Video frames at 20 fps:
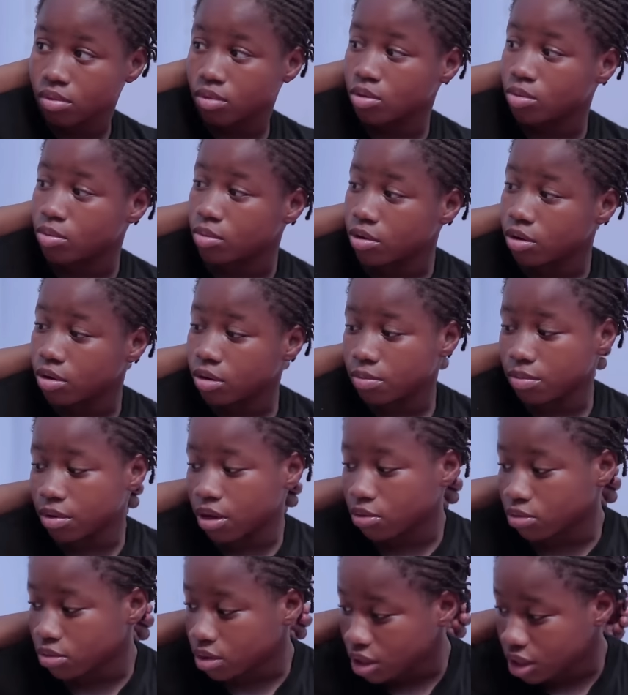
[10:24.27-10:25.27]
No, Mom,
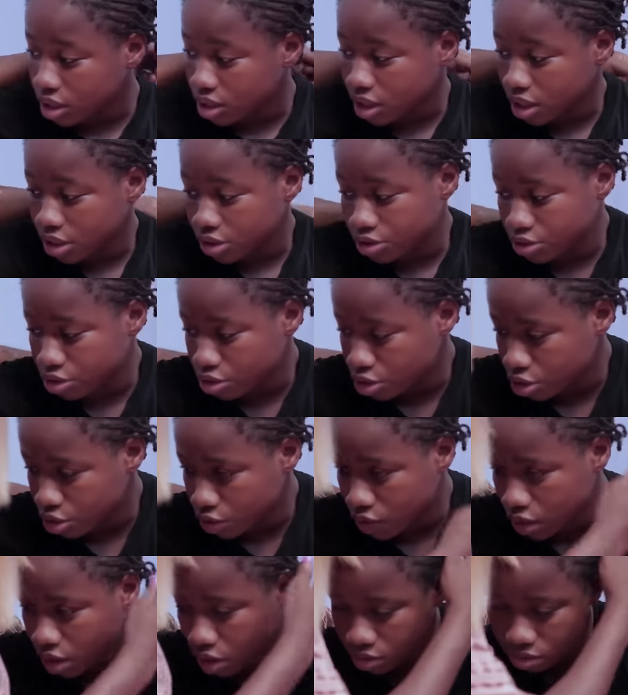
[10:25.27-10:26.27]
I won't let dad throw you